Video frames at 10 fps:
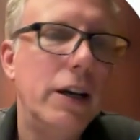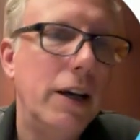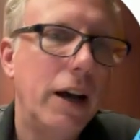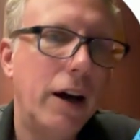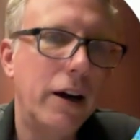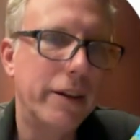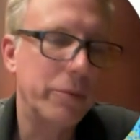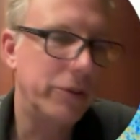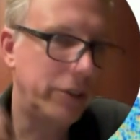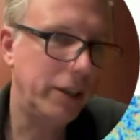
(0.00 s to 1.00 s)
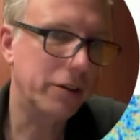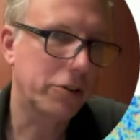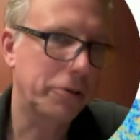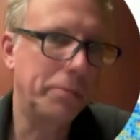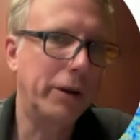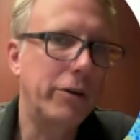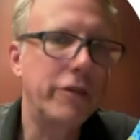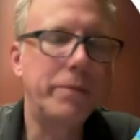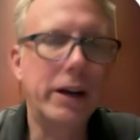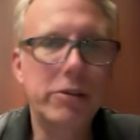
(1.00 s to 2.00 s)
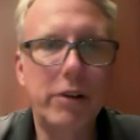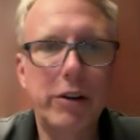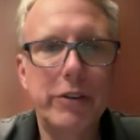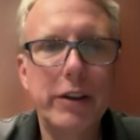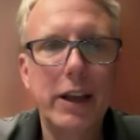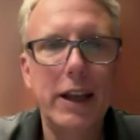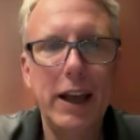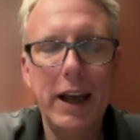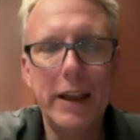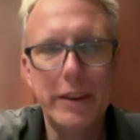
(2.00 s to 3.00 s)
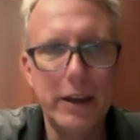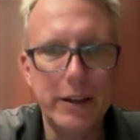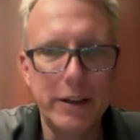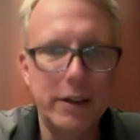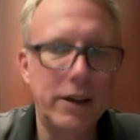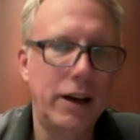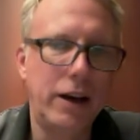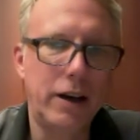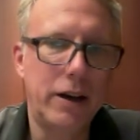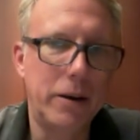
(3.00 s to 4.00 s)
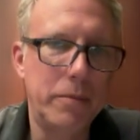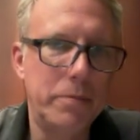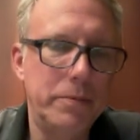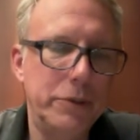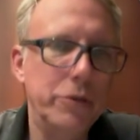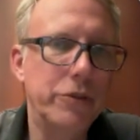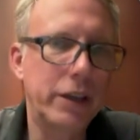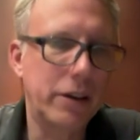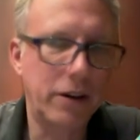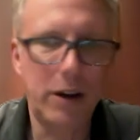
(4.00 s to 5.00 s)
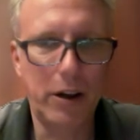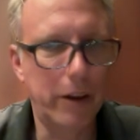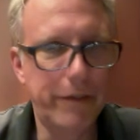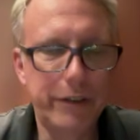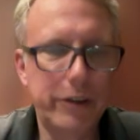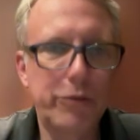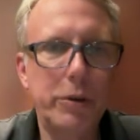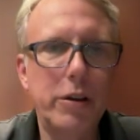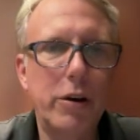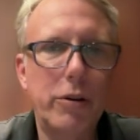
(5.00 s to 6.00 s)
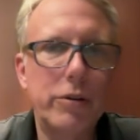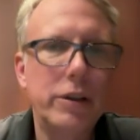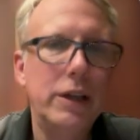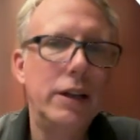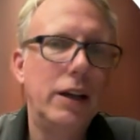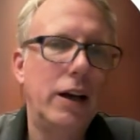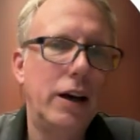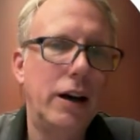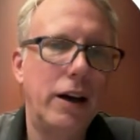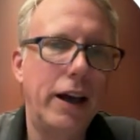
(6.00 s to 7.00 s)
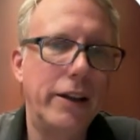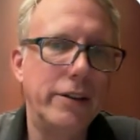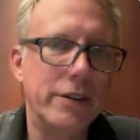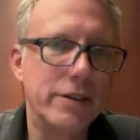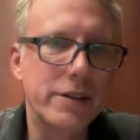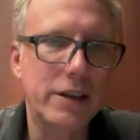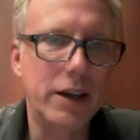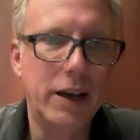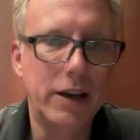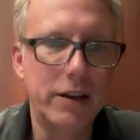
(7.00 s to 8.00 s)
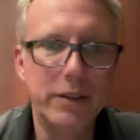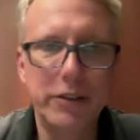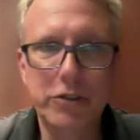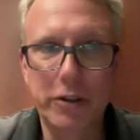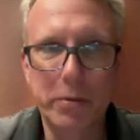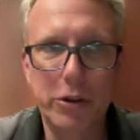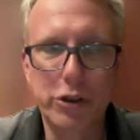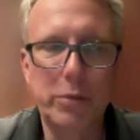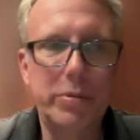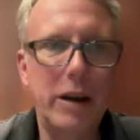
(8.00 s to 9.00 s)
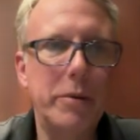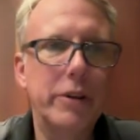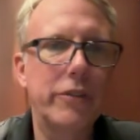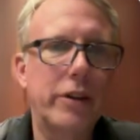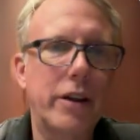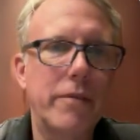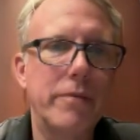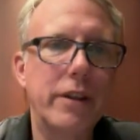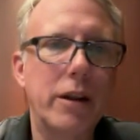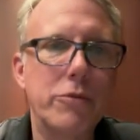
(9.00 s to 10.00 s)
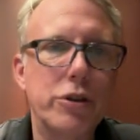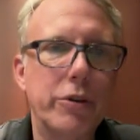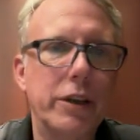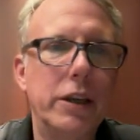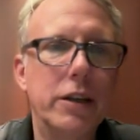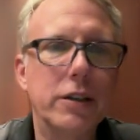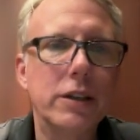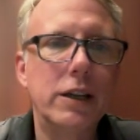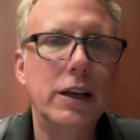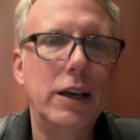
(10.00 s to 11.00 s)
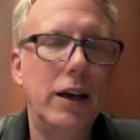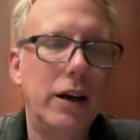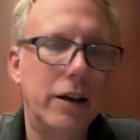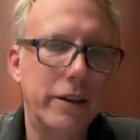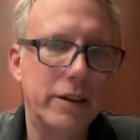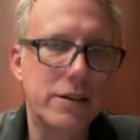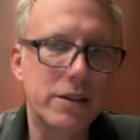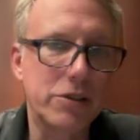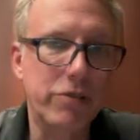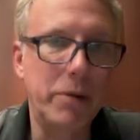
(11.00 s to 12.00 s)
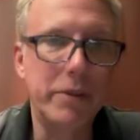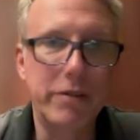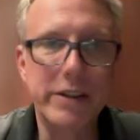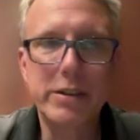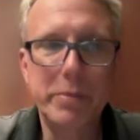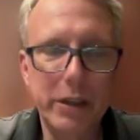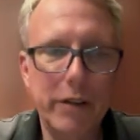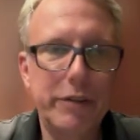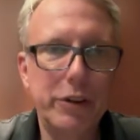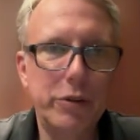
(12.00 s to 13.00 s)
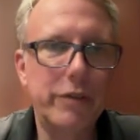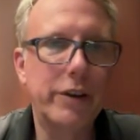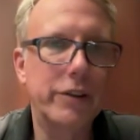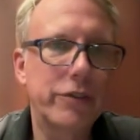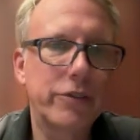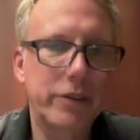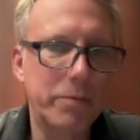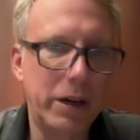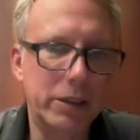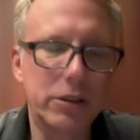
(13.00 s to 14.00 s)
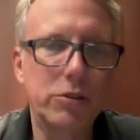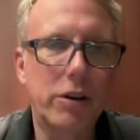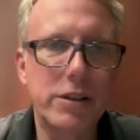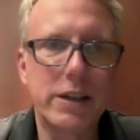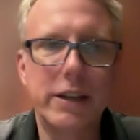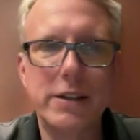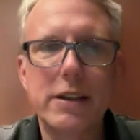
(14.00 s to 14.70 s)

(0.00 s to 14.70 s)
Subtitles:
that we see in the cosmic microwave background, and then using all the physics we know and these cosmological parameters that I'm showing here that describe the recipe of the universe, the particle content,